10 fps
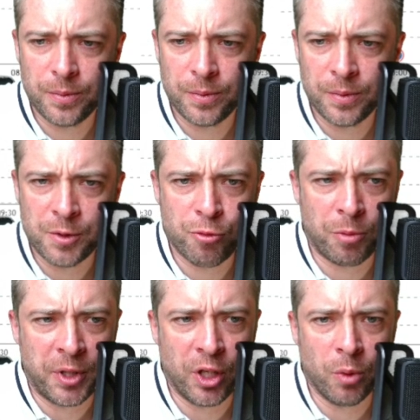it's
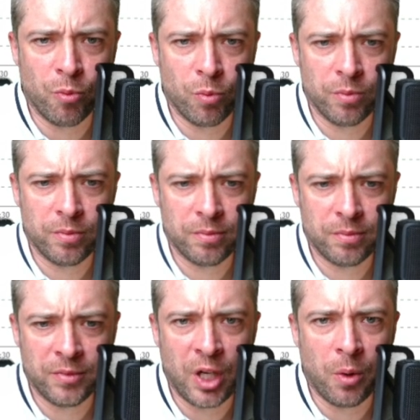probably going to
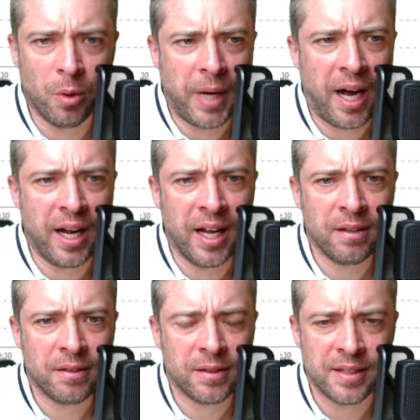go up higher
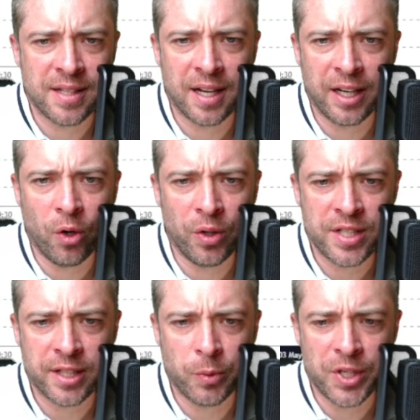and target all
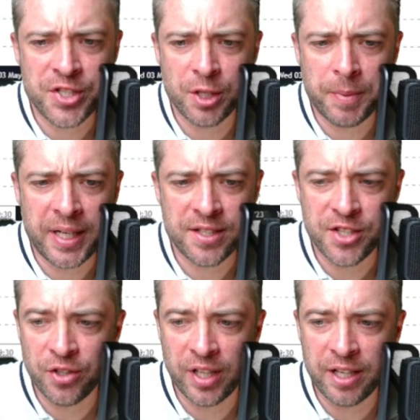this liquidity up here, so
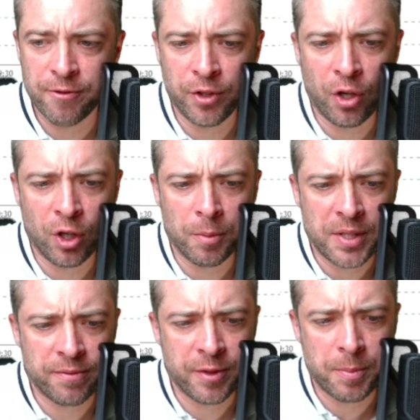you could let it run longer, but
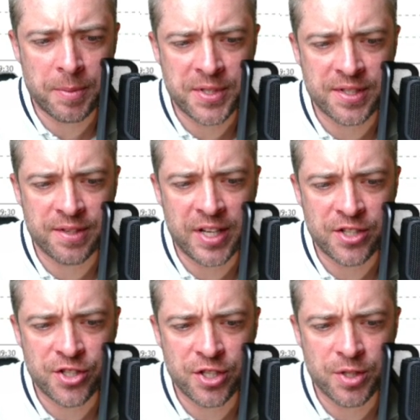for the purposes of
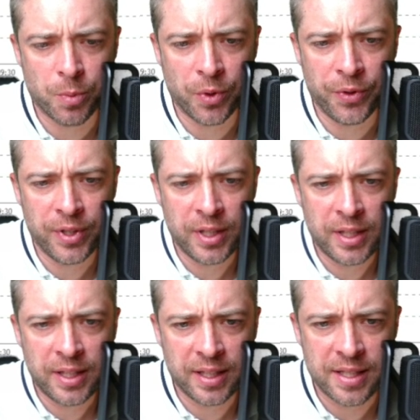this 2 to 1,
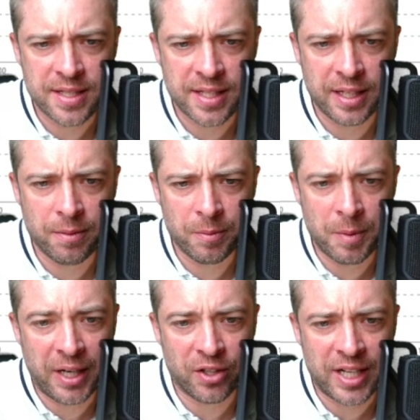let's see. We
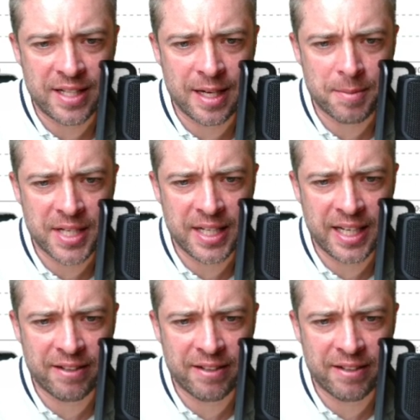might not get tapped in here